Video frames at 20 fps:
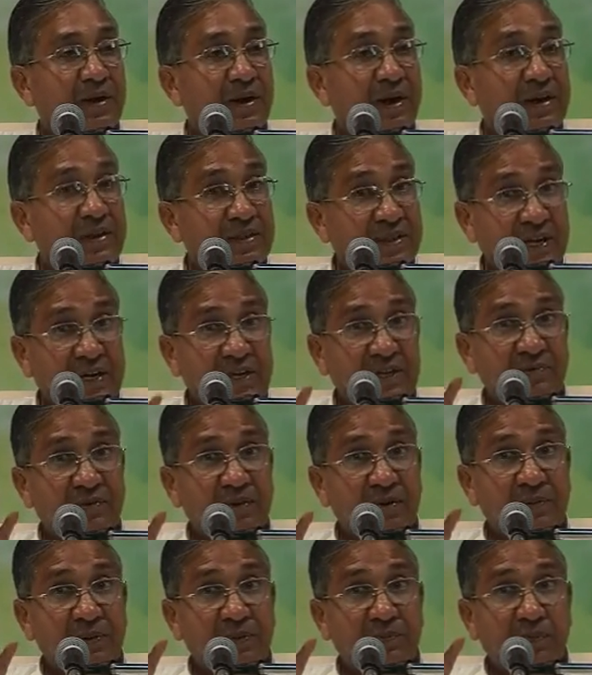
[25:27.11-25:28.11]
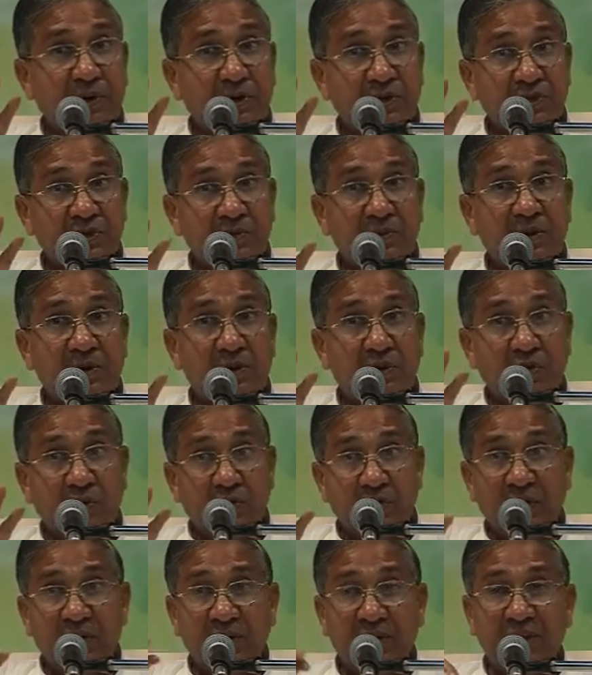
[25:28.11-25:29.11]
And that will be possible
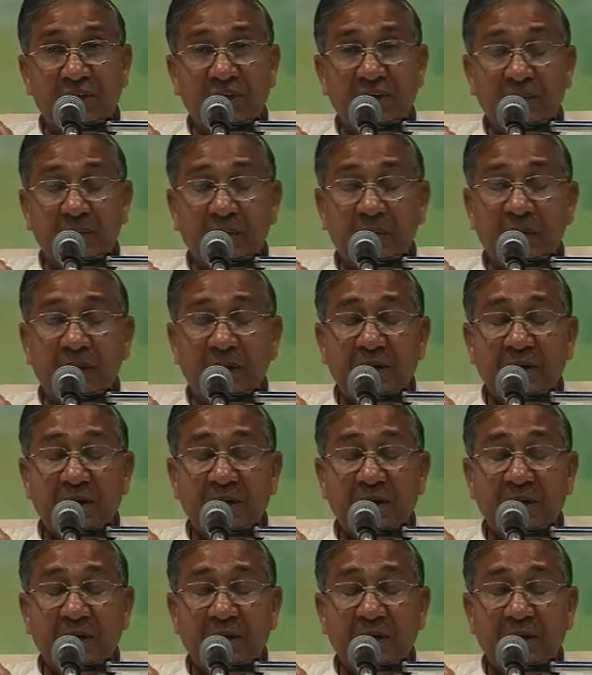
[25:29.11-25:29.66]
only